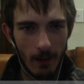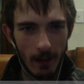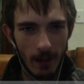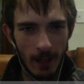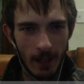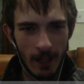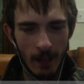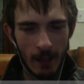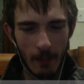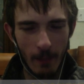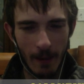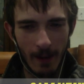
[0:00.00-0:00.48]

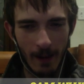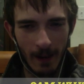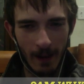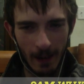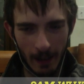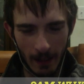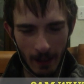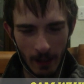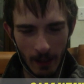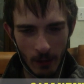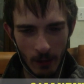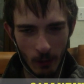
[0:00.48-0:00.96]

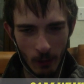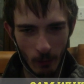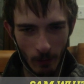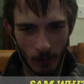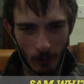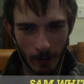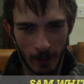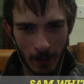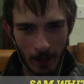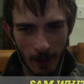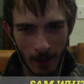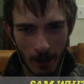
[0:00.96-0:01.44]
American
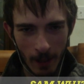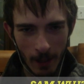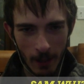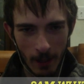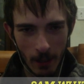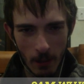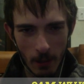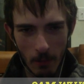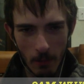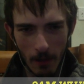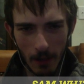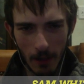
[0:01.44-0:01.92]
history.
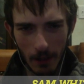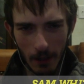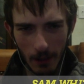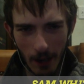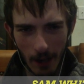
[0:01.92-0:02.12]
You want to